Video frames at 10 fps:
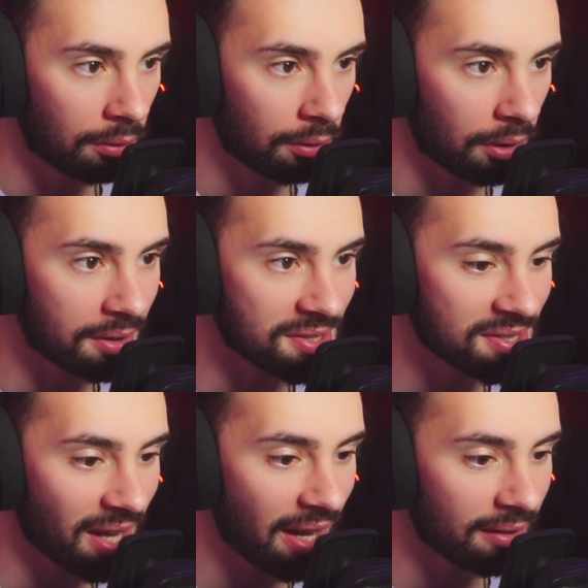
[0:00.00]

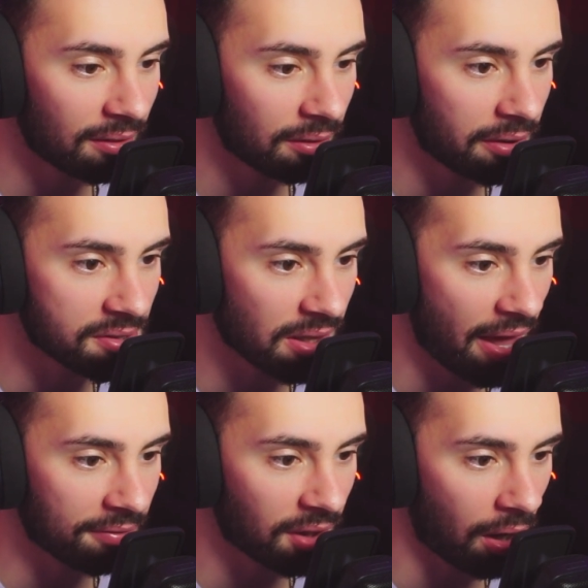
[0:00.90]
Inside his
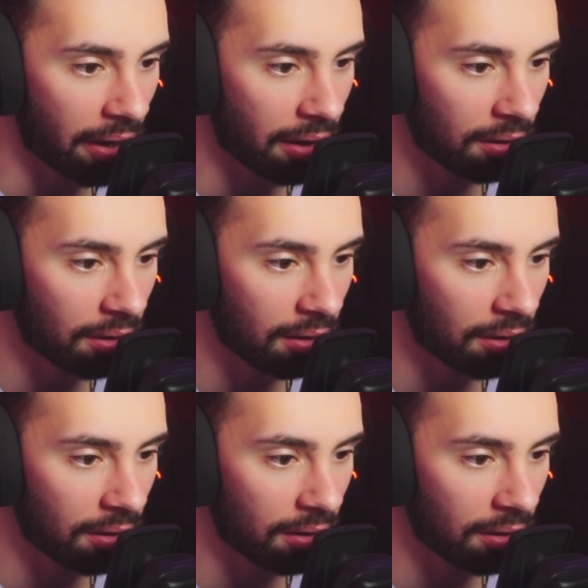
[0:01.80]
left eye.